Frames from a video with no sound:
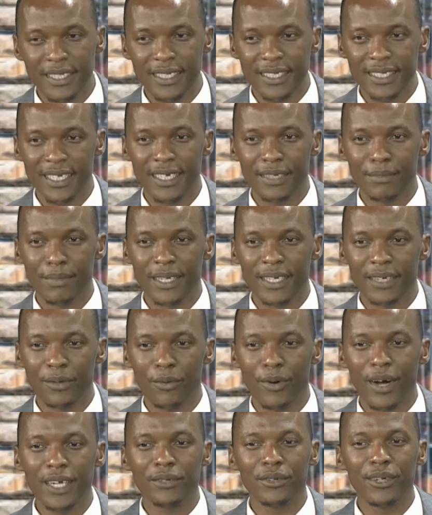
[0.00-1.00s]
statement,
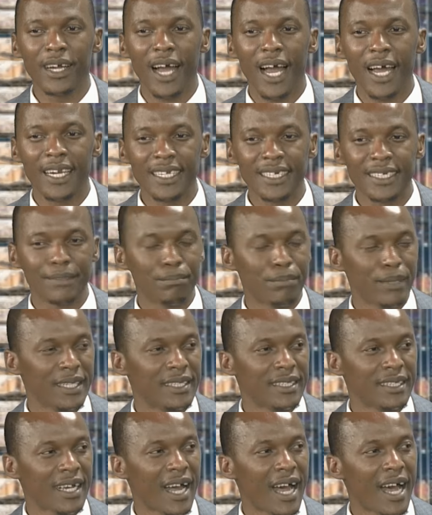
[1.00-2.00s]
what we
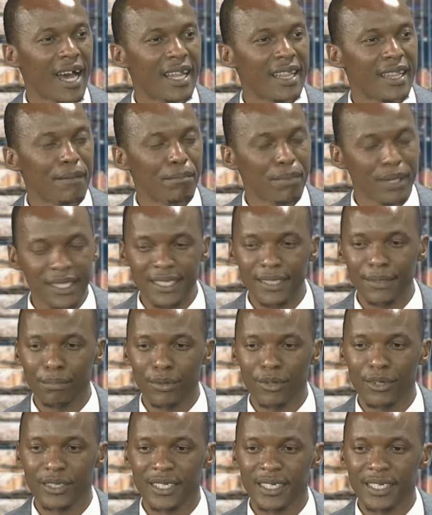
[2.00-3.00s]
anticipate are the
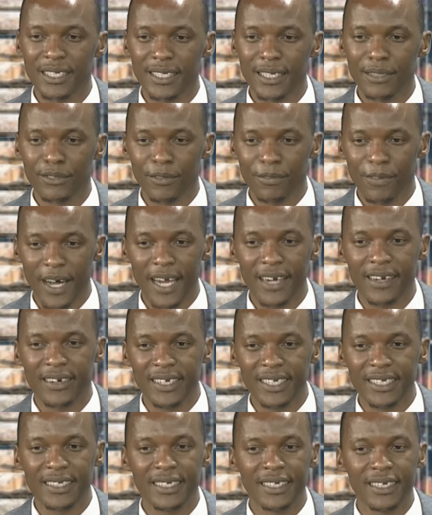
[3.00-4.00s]
principles in terms of
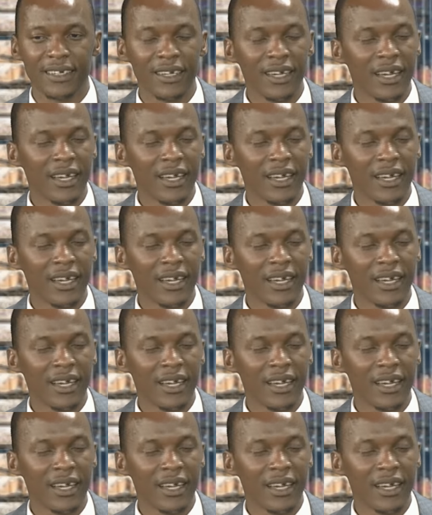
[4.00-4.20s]
addressing